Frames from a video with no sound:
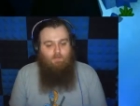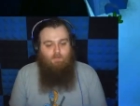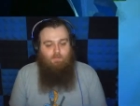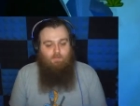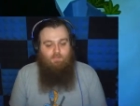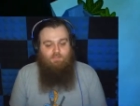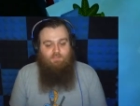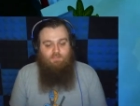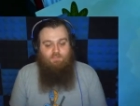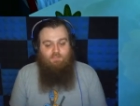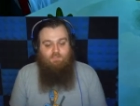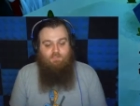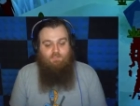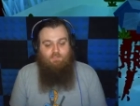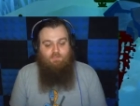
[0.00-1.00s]
This
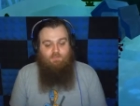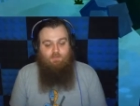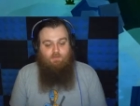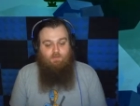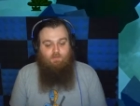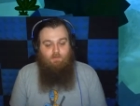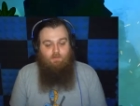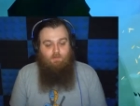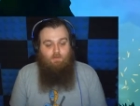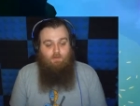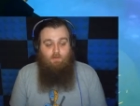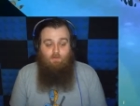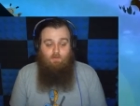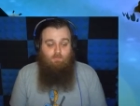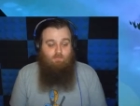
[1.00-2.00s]
is
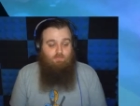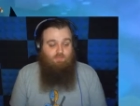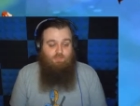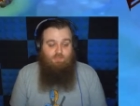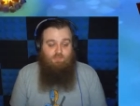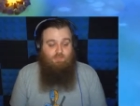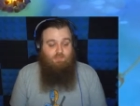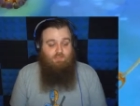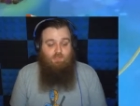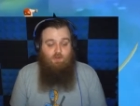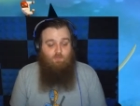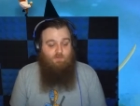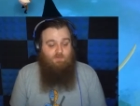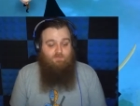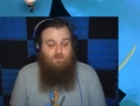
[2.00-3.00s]
just so
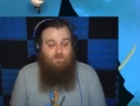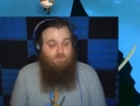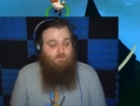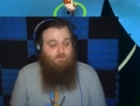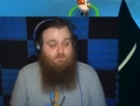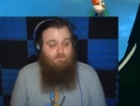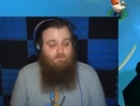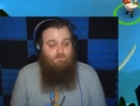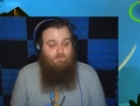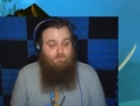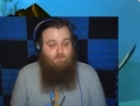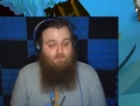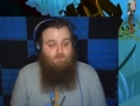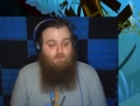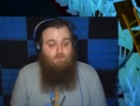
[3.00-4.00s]
much fun.
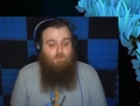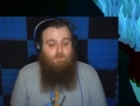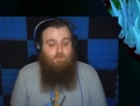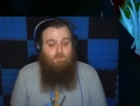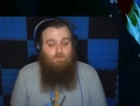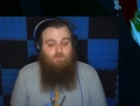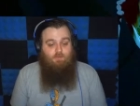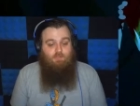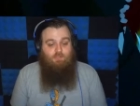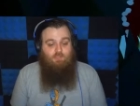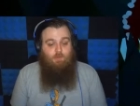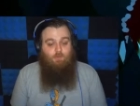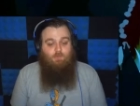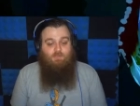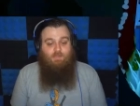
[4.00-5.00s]

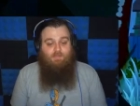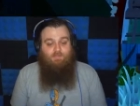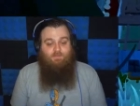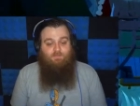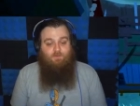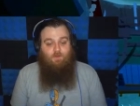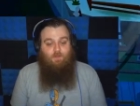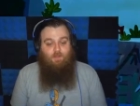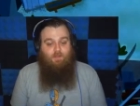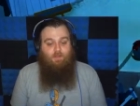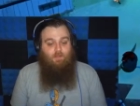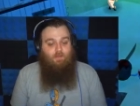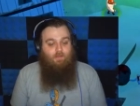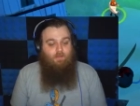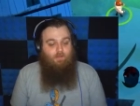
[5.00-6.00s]
So satisfying,
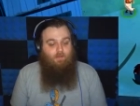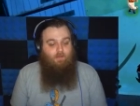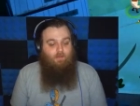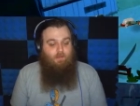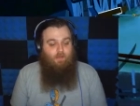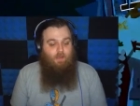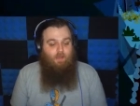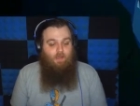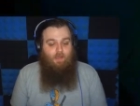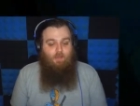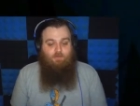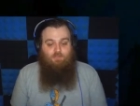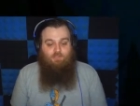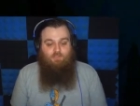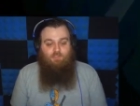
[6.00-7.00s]

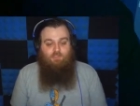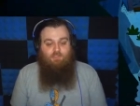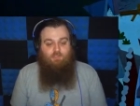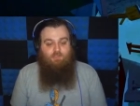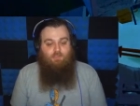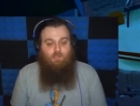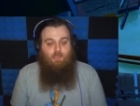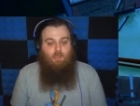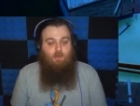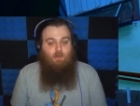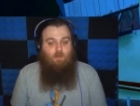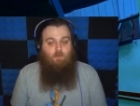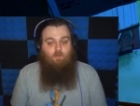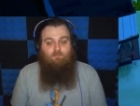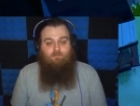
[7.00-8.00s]
and just a
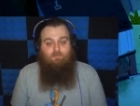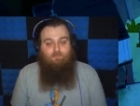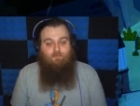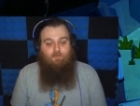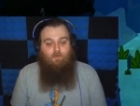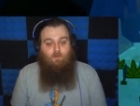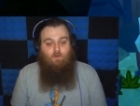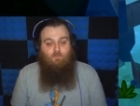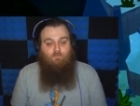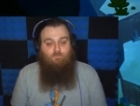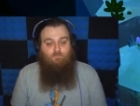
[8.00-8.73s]
lot of